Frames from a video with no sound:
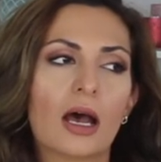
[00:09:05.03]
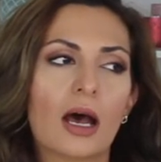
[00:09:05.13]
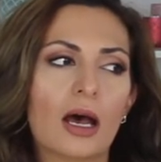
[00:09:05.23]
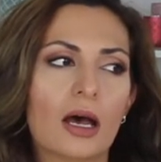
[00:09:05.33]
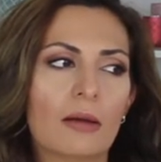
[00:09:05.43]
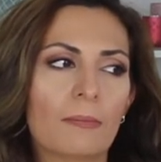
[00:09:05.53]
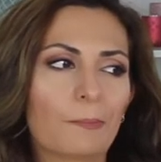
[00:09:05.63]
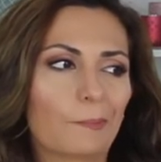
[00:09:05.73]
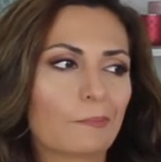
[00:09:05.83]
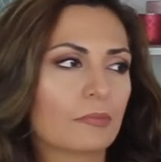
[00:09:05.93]

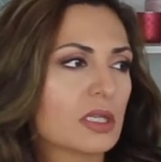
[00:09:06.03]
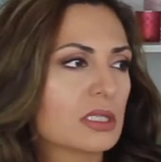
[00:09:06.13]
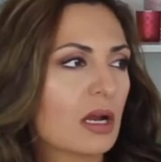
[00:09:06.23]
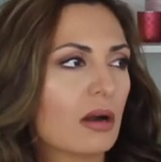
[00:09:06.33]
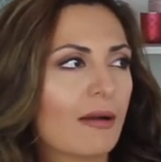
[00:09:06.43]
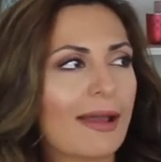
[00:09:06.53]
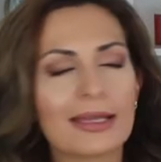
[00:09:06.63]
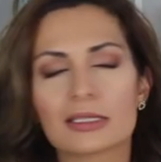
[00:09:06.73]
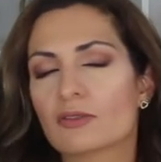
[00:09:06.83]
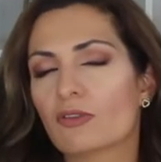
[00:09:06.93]
Zara
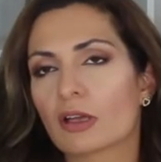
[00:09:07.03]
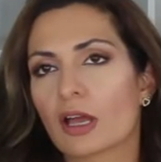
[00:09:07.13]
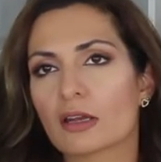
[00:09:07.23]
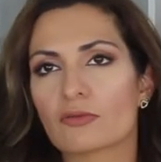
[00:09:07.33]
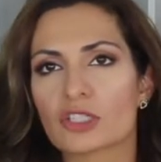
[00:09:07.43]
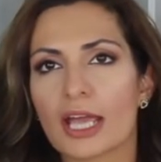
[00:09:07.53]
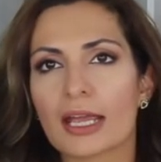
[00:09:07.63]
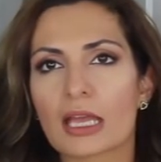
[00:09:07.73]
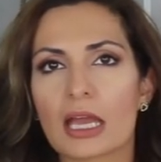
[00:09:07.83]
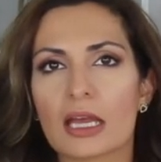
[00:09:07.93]
has different kind of
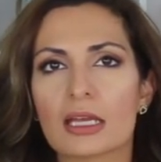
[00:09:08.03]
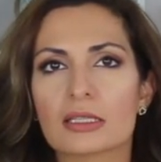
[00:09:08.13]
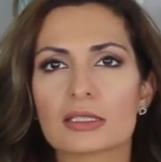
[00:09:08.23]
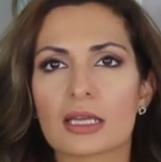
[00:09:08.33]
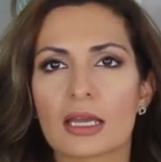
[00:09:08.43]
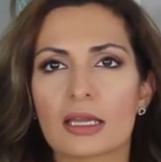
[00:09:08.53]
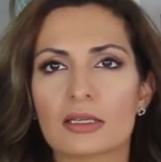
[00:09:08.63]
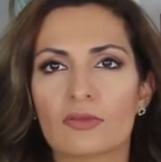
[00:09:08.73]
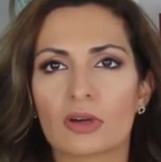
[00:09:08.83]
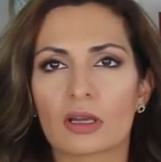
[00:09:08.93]
jackets and
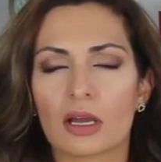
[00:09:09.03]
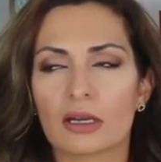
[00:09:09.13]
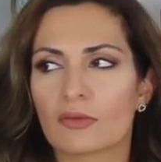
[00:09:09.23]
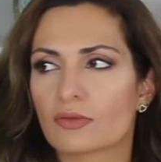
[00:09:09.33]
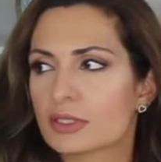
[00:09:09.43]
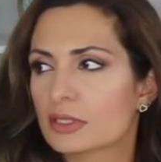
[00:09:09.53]
different kind of